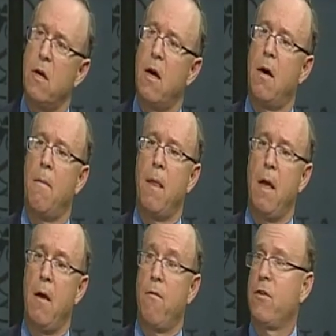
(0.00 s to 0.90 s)

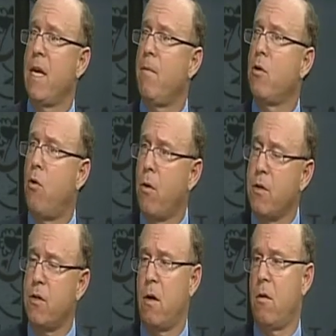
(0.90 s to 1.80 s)
For example,
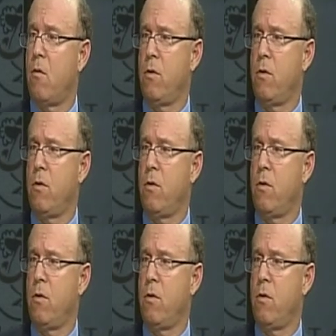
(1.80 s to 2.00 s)
cortisol,